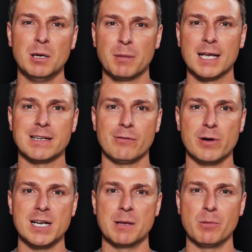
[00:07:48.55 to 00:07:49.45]
but let's have a
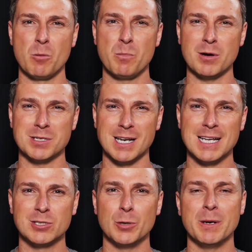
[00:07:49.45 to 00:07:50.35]
read of the blog post and
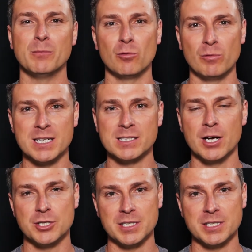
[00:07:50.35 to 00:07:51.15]
let's do a bit more research